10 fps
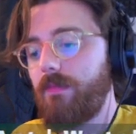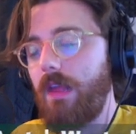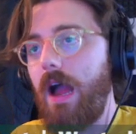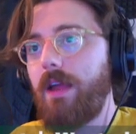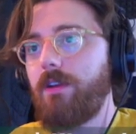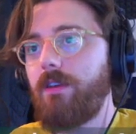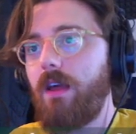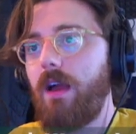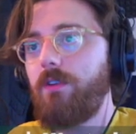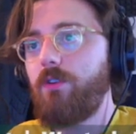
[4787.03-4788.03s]
I could
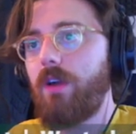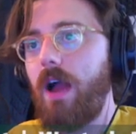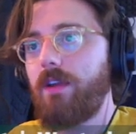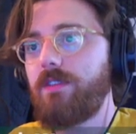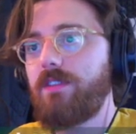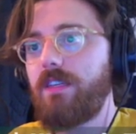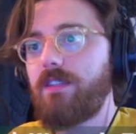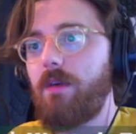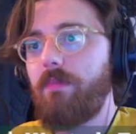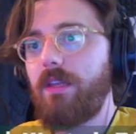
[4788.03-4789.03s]
see
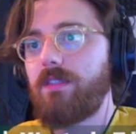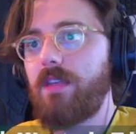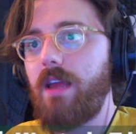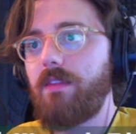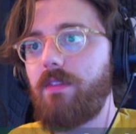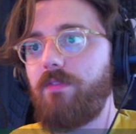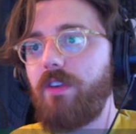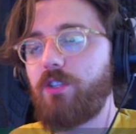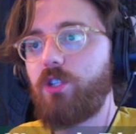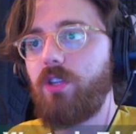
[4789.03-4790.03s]
somebody say that the
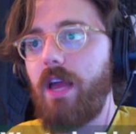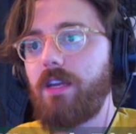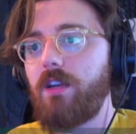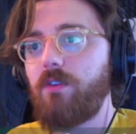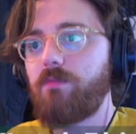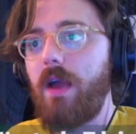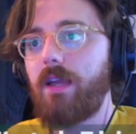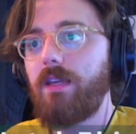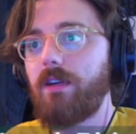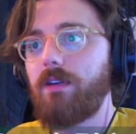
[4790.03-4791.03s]
fish leg goes
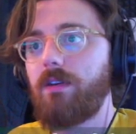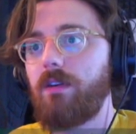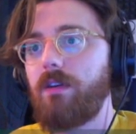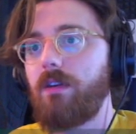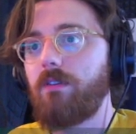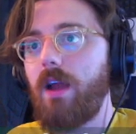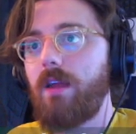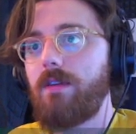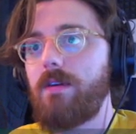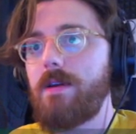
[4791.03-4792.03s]
back here, right?
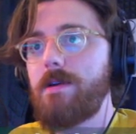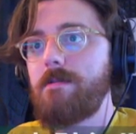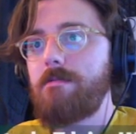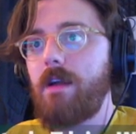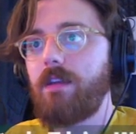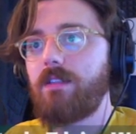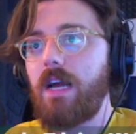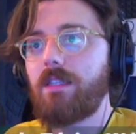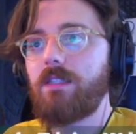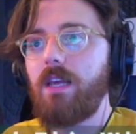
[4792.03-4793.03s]
Because
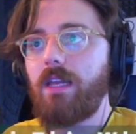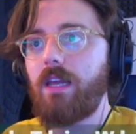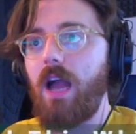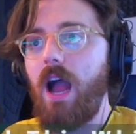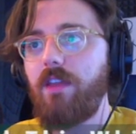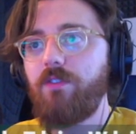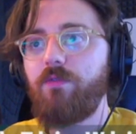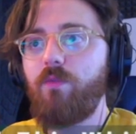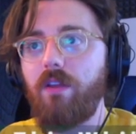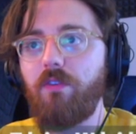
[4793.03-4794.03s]
that's like kind of
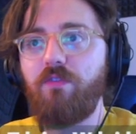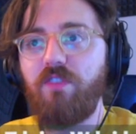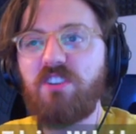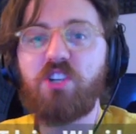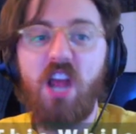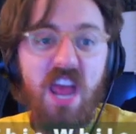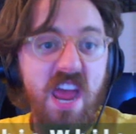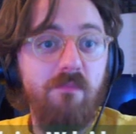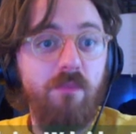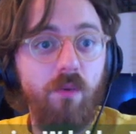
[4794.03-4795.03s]
where the fish
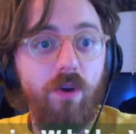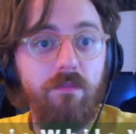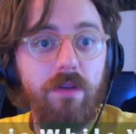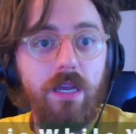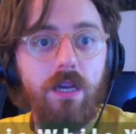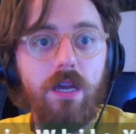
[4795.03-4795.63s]
hip would be.